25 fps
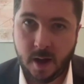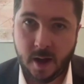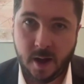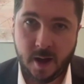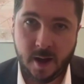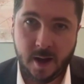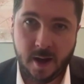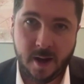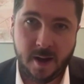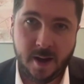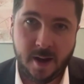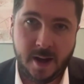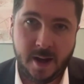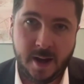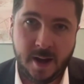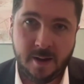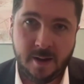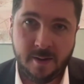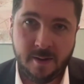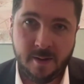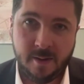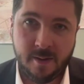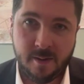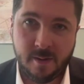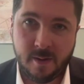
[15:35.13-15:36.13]

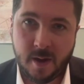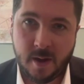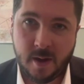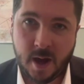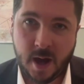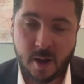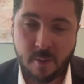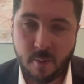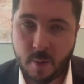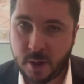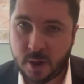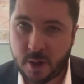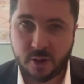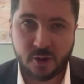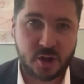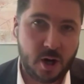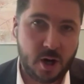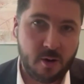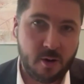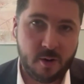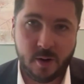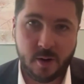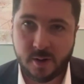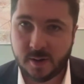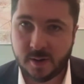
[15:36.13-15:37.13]
in Ahmad
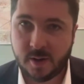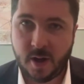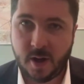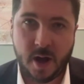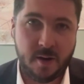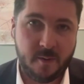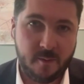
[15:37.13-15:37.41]
al-Shara's